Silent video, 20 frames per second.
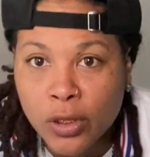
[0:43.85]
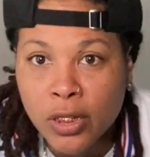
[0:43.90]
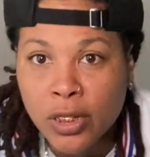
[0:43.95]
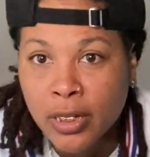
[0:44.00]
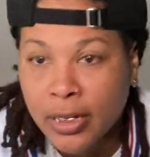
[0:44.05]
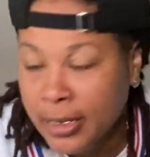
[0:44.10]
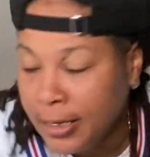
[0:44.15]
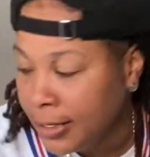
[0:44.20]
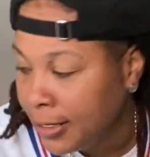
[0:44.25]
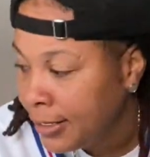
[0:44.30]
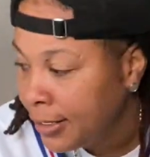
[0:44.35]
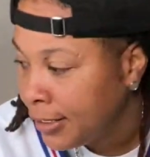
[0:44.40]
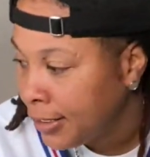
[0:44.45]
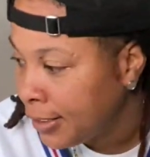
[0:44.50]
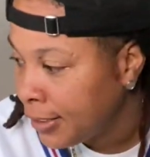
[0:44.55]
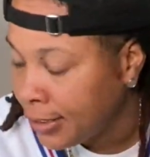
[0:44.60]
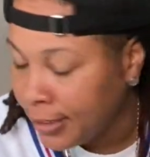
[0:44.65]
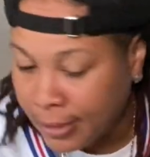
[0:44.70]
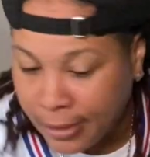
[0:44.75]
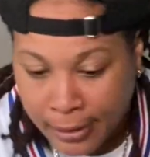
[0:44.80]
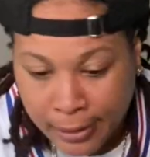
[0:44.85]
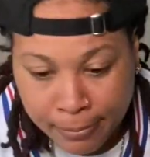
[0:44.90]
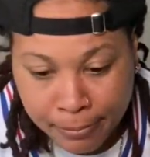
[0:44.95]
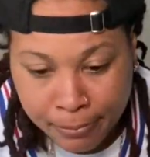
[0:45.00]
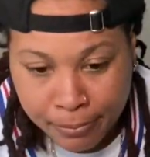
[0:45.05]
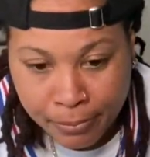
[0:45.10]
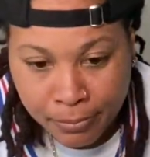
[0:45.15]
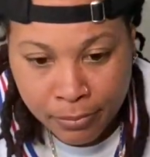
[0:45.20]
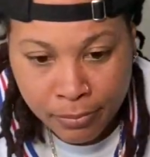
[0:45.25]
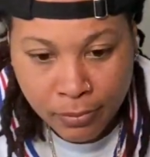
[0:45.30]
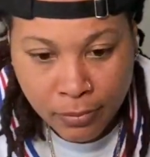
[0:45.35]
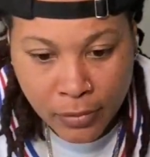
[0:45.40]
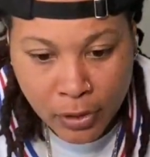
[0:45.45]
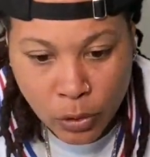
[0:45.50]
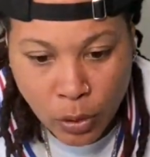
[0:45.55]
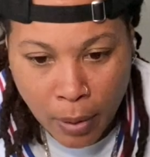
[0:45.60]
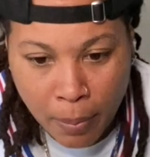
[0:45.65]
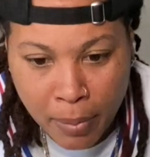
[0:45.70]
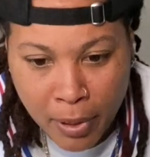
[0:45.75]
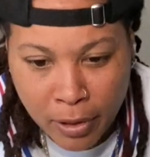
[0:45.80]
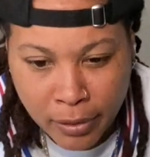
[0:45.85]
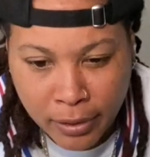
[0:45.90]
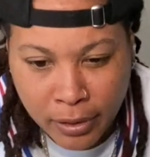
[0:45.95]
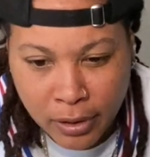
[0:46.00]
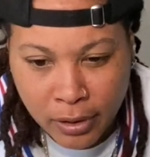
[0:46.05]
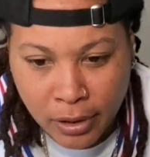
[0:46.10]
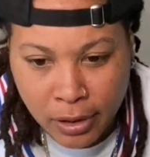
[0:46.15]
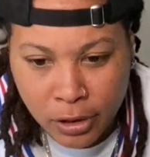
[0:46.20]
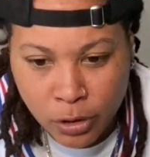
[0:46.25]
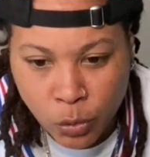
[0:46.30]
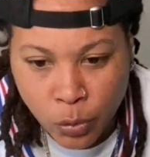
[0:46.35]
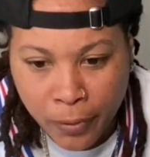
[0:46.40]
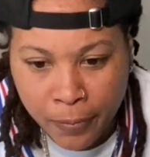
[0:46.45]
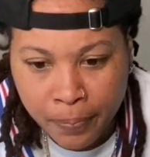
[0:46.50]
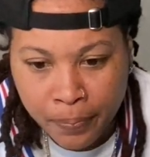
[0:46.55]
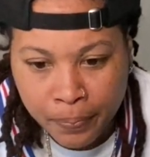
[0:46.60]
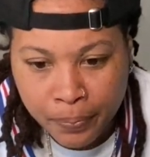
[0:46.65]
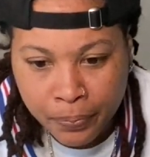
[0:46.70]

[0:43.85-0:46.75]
So I purchased this one.